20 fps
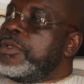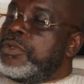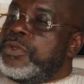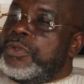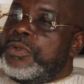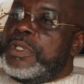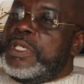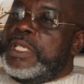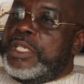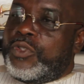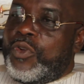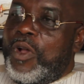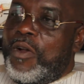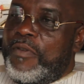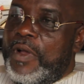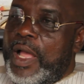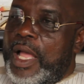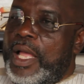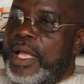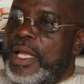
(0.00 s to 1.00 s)
to
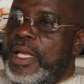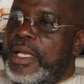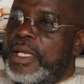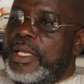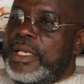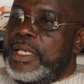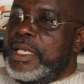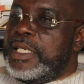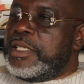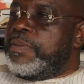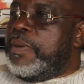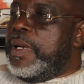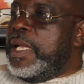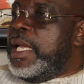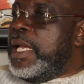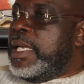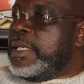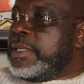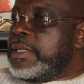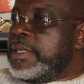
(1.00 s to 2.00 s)
discover these
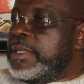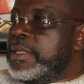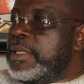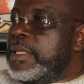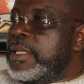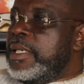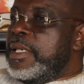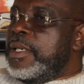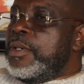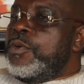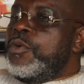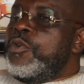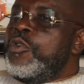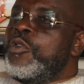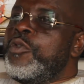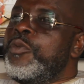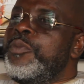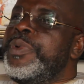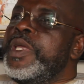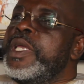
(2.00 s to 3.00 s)
players
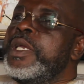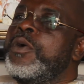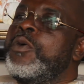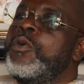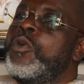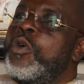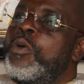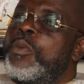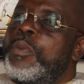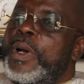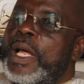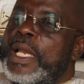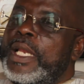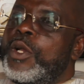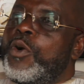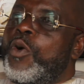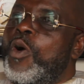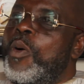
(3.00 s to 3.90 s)
who will be globally